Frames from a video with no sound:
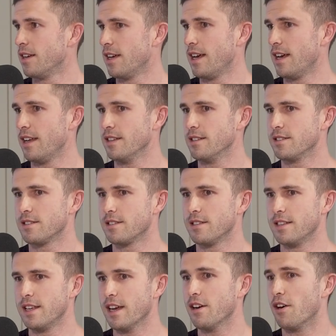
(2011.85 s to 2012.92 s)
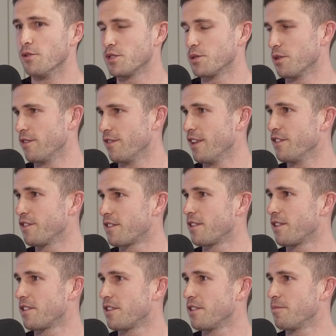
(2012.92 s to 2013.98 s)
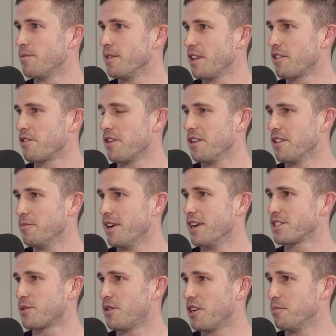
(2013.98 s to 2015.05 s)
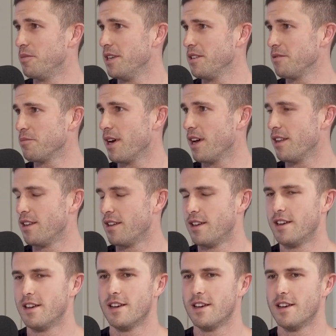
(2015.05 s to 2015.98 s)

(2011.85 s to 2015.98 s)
And, I was sort of left to be thrown at the bus quite a bit. But,